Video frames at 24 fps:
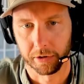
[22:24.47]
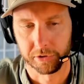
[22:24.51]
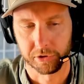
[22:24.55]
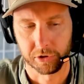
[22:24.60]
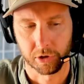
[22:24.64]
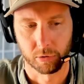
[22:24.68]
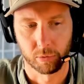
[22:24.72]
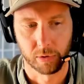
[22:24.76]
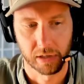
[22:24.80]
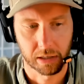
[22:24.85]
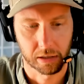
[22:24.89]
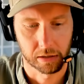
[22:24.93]

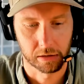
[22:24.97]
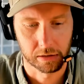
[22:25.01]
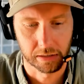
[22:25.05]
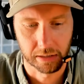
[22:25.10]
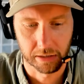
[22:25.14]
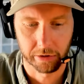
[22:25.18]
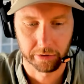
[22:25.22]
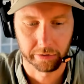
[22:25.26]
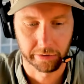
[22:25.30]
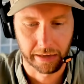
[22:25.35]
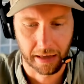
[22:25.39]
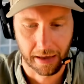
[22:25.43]
So we could
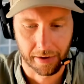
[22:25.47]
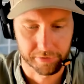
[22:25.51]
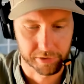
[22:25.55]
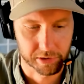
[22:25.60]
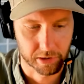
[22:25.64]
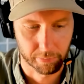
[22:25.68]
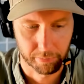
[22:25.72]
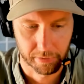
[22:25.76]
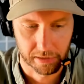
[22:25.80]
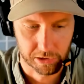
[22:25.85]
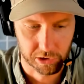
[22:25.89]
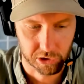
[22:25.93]
literally have
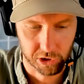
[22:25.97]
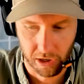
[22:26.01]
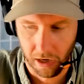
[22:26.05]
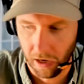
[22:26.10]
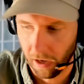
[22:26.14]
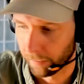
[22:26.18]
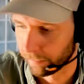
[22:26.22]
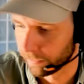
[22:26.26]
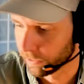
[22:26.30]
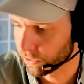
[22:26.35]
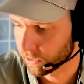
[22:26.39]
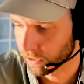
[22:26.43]
somebody's
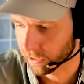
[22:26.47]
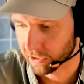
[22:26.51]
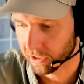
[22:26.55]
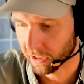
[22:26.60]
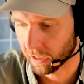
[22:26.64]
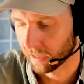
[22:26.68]
job is just